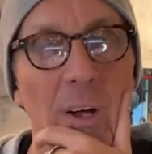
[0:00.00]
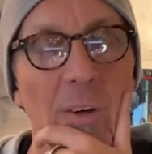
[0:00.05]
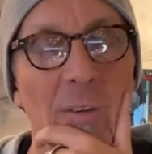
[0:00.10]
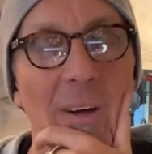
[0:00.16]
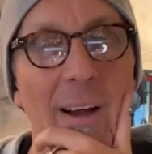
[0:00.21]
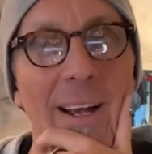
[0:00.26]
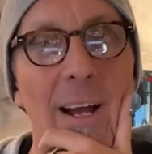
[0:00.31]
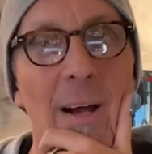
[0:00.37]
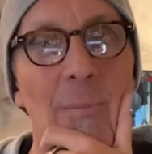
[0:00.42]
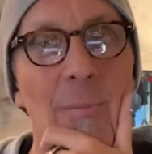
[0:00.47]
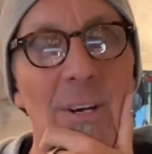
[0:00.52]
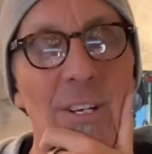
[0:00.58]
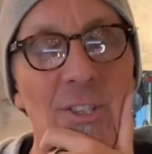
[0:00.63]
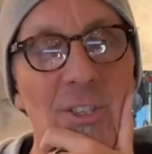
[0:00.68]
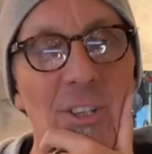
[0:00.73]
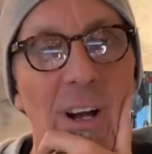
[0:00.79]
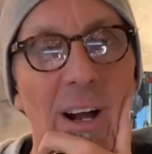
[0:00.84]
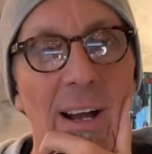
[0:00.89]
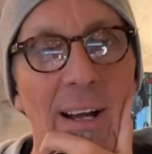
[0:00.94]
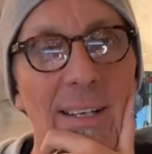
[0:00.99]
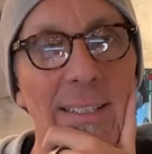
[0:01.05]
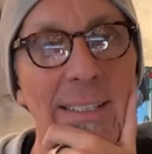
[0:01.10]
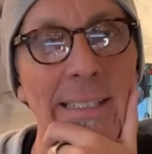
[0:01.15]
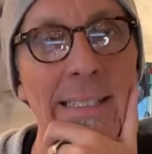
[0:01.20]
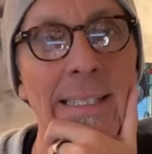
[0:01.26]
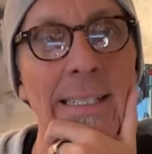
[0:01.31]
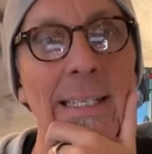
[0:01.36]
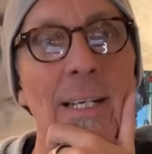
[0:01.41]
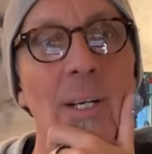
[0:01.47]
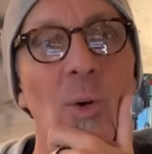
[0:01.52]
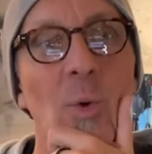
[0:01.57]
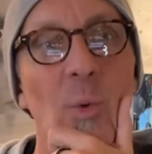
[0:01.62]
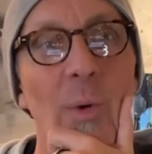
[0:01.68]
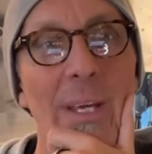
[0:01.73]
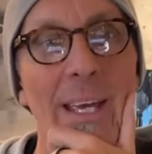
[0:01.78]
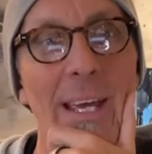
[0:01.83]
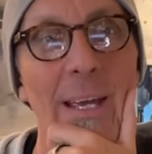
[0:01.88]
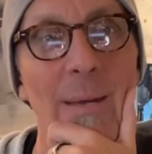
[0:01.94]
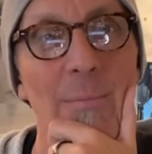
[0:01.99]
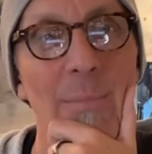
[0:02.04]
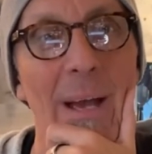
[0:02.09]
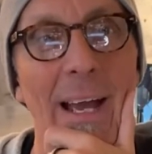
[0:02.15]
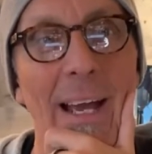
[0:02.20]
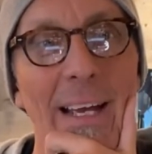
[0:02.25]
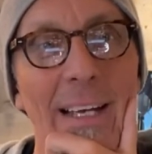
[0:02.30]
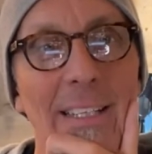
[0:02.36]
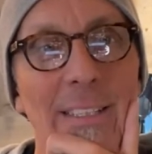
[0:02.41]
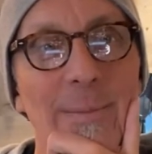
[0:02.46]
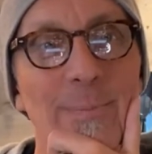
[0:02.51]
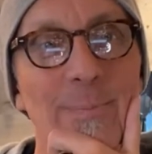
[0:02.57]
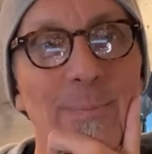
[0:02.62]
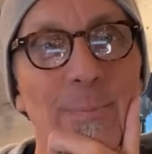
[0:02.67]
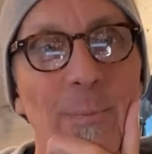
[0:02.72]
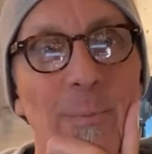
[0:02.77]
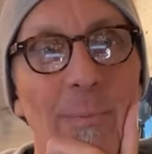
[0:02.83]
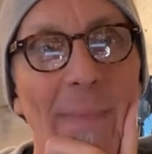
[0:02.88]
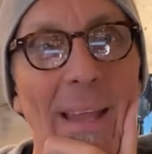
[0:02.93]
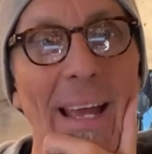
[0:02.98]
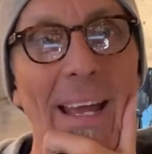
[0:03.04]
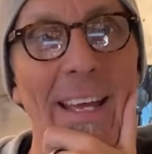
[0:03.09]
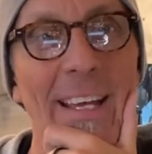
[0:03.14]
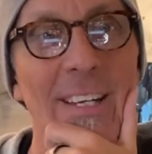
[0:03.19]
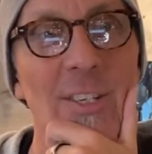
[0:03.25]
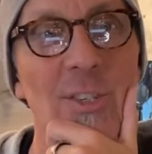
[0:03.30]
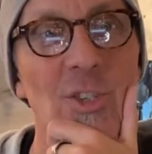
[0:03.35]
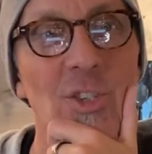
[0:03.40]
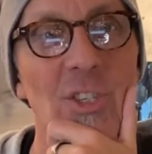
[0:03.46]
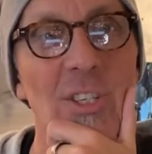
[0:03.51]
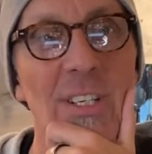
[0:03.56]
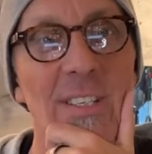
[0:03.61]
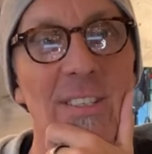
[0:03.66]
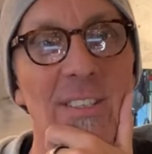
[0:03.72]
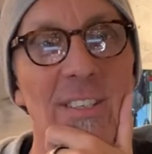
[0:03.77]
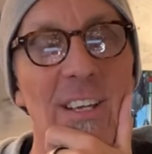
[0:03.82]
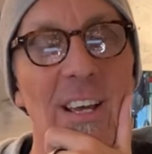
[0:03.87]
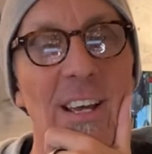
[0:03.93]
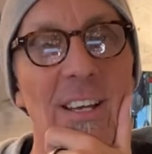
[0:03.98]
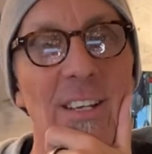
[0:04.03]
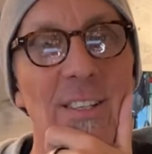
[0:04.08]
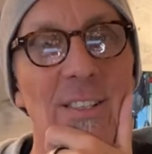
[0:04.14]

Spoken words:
I got my shot. We came back, and she said,